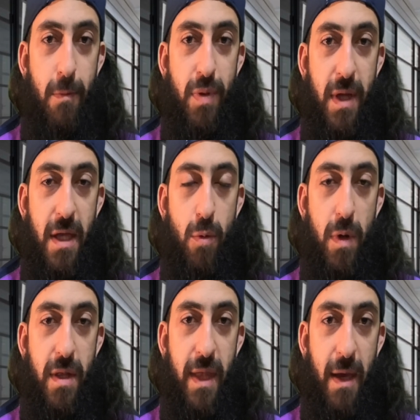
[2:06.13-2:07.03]
played
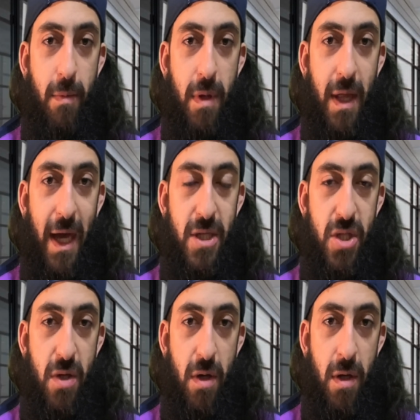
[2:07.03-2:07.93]
with them last
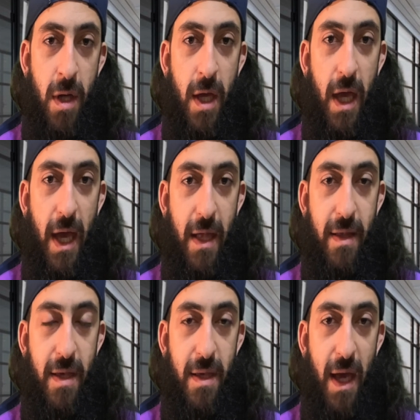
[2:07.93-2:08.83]
year and
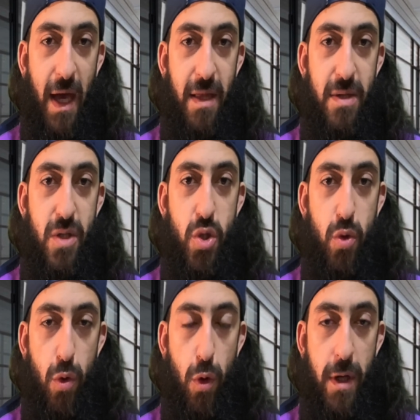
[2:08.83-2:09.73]
he had
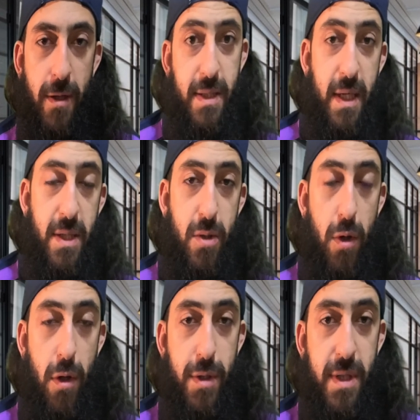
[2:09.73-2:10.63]
scored 6
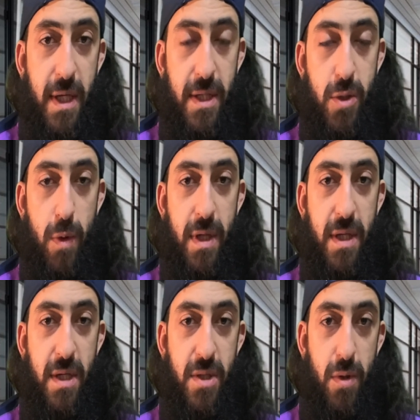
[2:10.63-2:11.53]
goals. He's 20
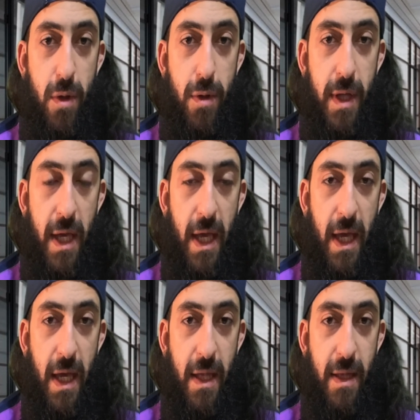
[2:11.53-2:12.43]
years old
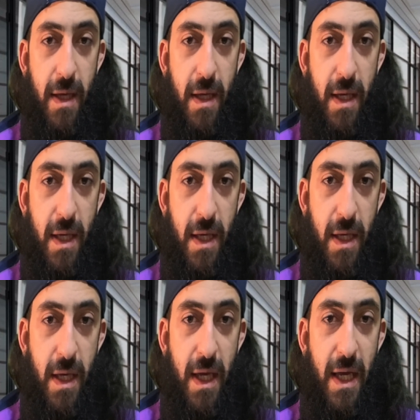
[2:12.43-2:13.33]
and
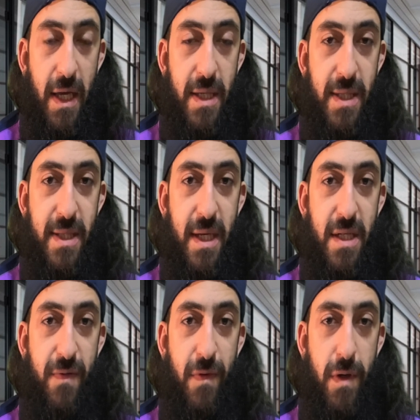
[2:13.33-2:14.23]
he is
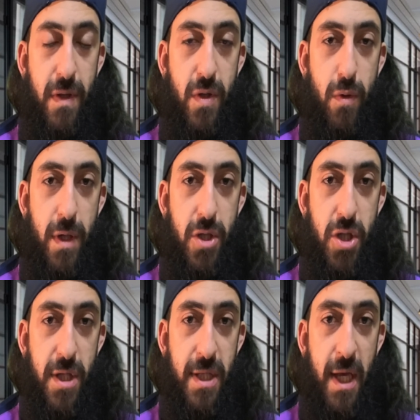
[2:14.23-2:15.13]
6 foot 2
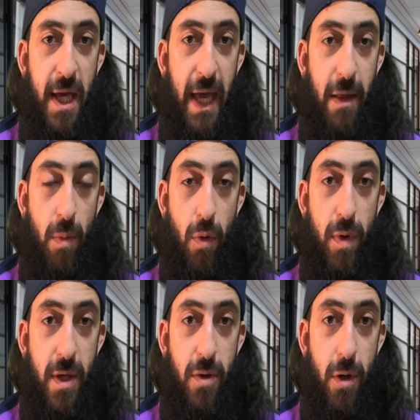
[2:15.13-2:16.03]
inches. And
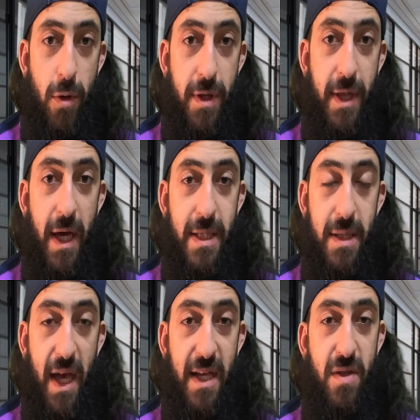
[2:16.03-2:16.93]
Mourinho does
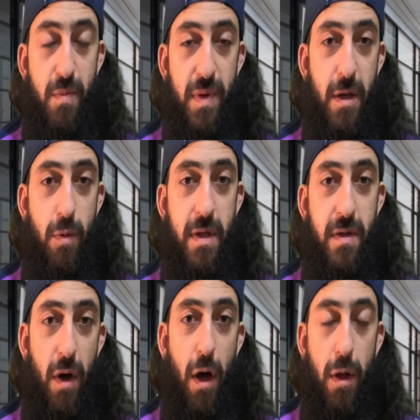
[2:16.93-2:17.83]
like to play with
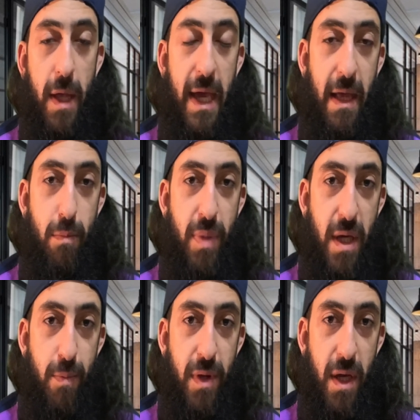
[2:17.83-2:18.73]
tall and
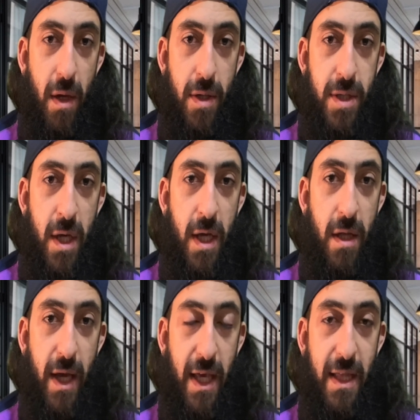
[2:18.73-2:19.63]
big players
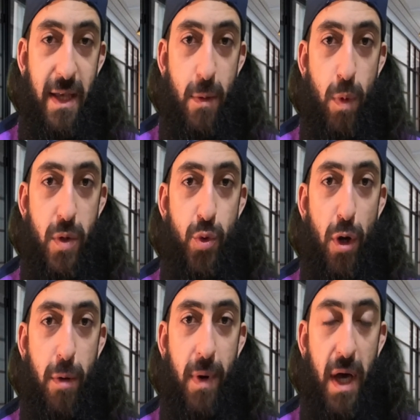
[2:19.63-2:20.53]
like he did with
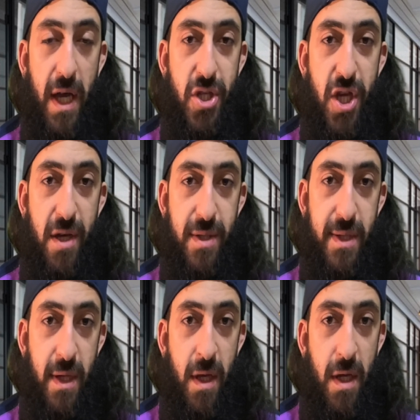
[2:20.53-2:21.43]
Drogba at
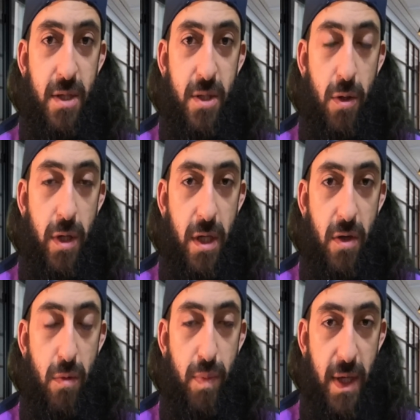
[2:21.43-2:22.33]
Chelsea. So he
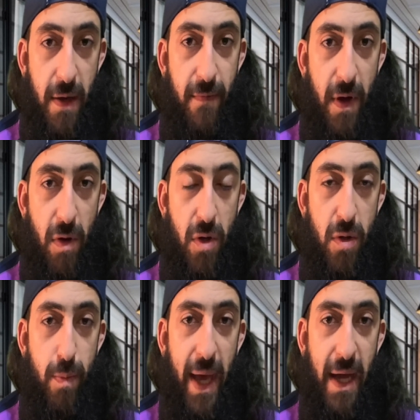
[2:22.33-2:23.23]
could be a very
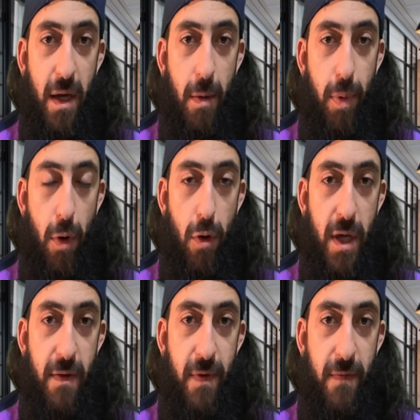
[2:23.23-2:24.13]
good backup or
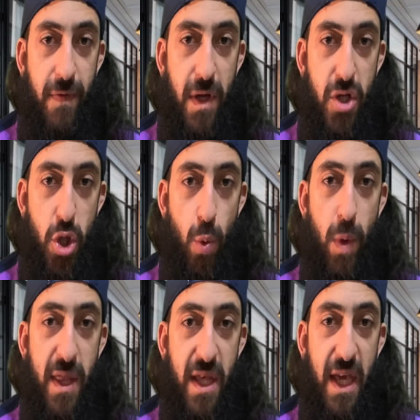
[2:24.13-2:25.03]
even feature
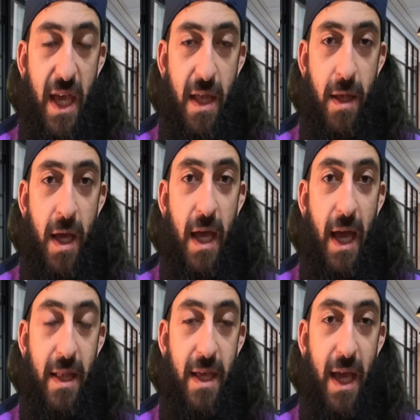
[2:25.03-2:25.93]
with Kane,
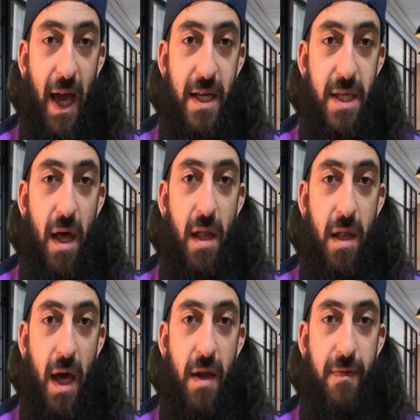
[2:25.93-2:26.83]
and he has a
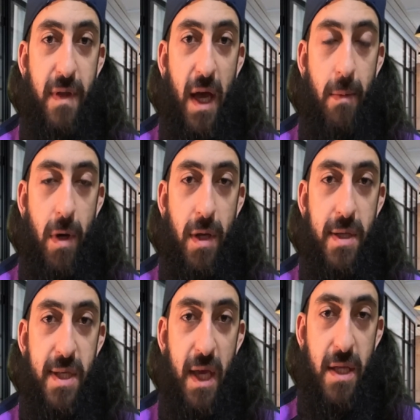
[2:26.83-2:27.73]
lot of time on
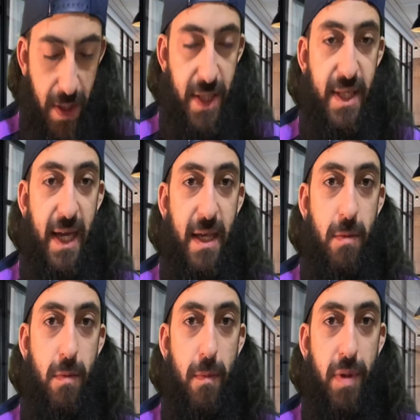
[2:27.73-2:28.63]
his hands. The
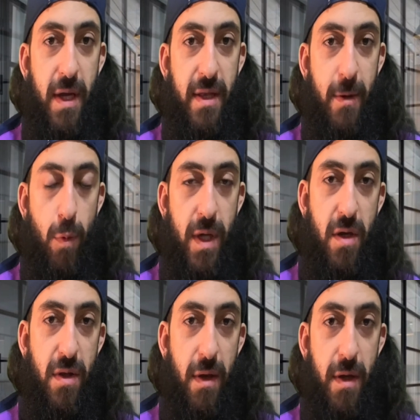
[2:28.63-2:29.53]
second player that we
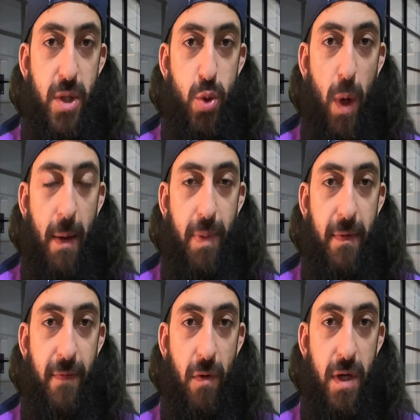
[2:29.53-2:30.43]
could swap
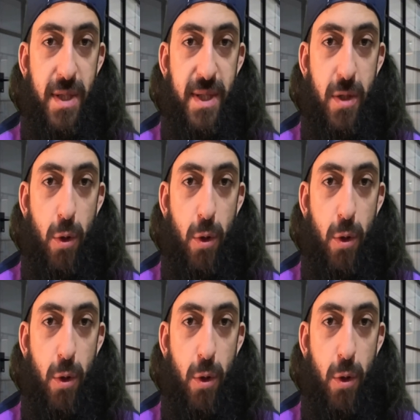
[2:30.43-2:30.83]
him for is Theo